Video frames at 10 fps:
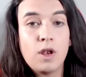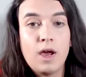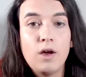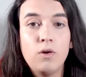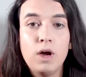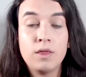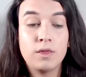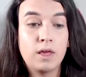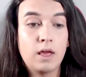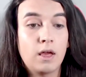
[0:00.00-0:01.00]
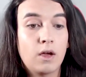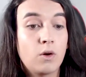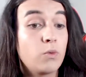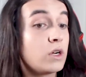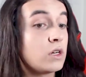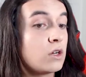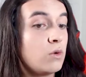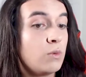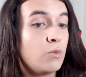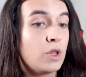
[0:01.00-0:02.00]
now I think we're going to go
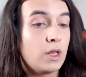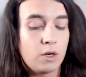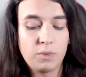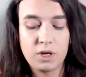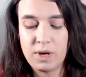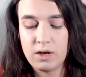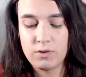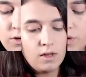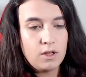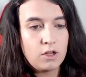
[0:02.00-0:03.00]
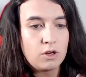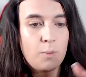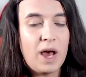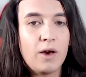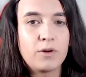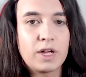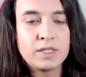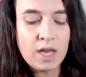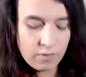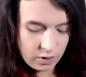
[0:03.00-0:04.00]
in with a little bit of powder. You know, powder
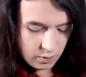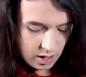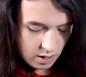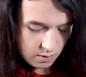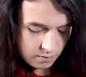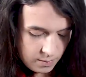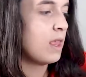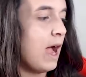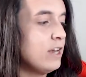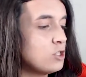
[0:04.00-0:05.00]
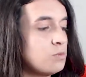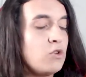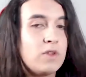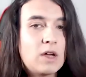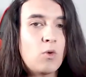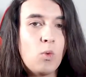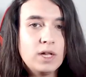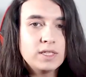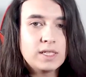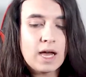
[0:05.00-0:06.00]
gets everywhere. I just moved like
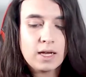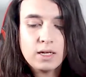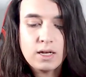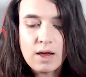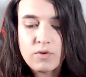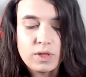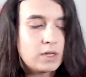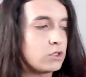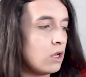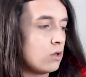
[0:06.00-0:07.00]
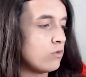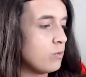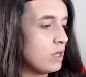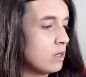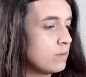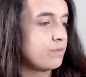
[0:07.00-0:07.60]
1 second and everything's all over me.